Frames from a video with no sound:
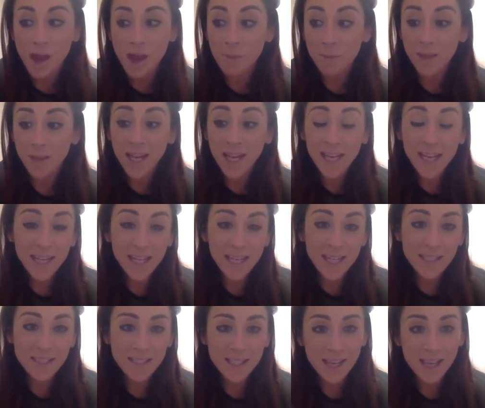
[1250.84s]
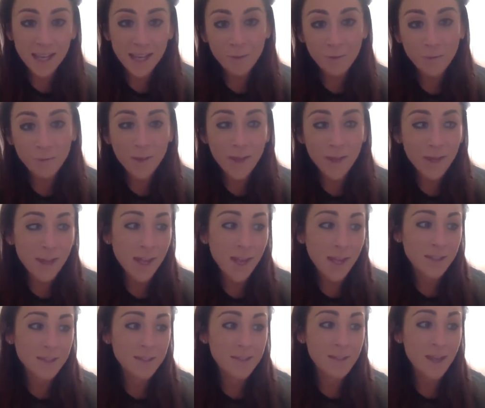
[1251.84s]
clean eating,
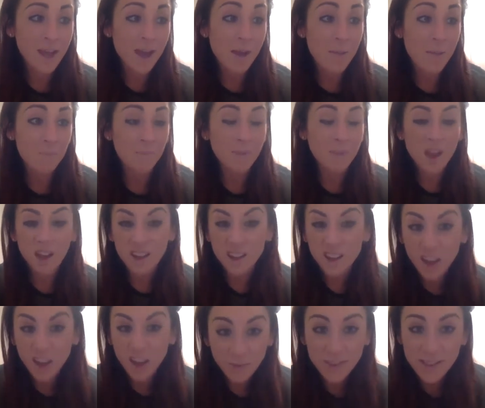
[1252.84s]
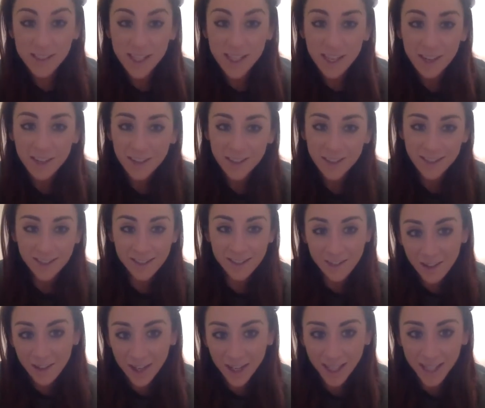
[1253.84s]
fitness. I love interior
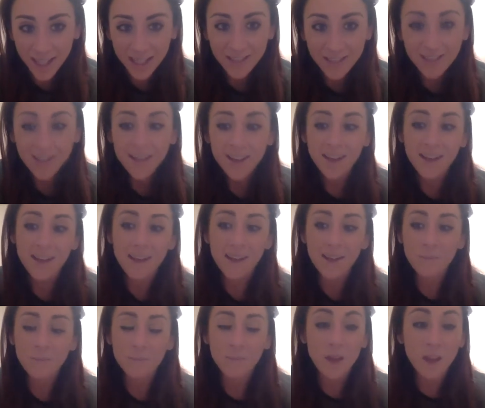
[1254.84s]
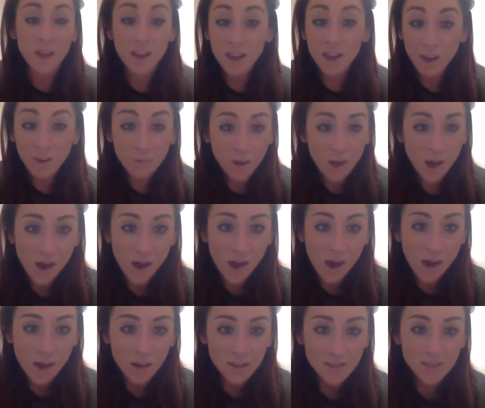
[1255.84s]
design. I love
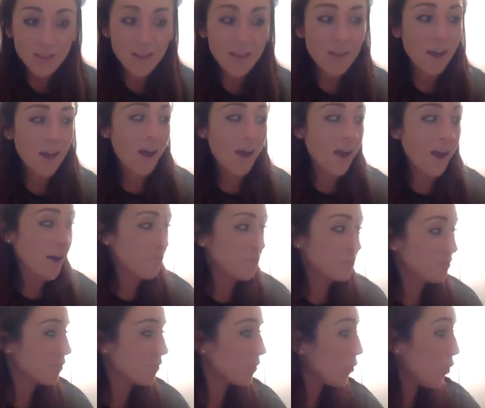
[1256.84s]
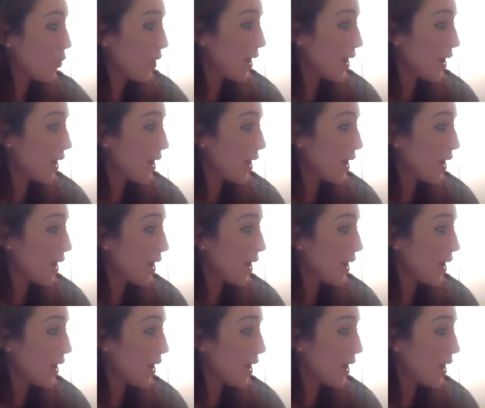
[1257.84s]
art. What